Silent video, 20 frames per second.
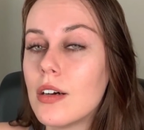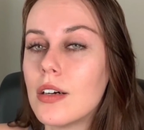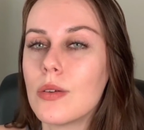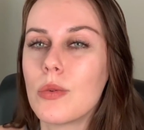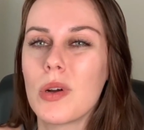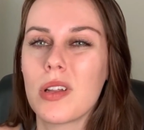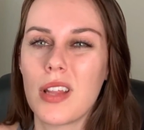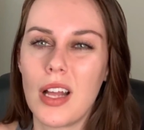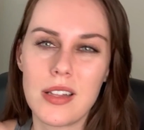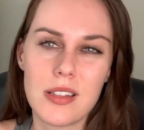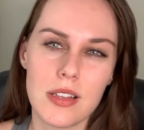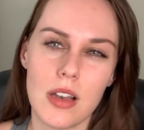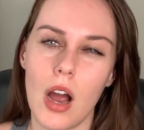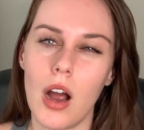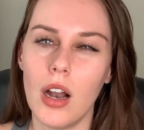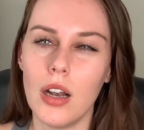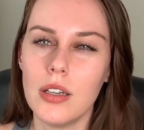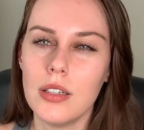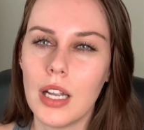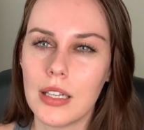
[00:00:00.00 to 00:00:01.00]
where that's
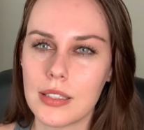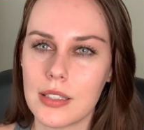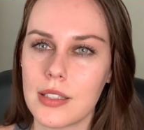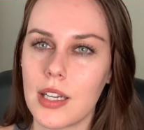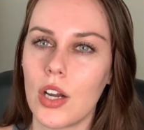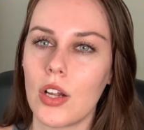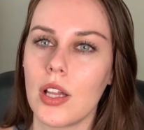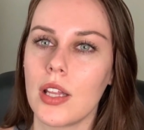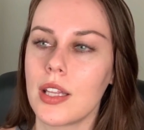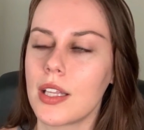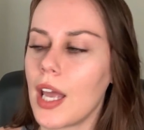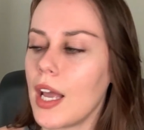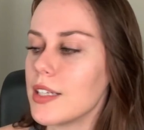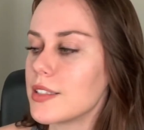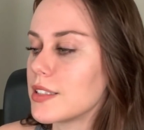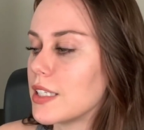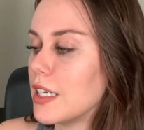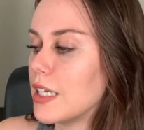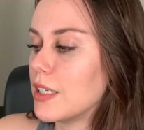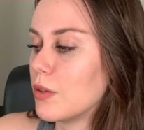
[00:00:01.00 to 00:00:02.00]
not necessarily the
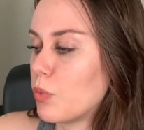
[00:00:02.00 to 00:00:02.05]
case.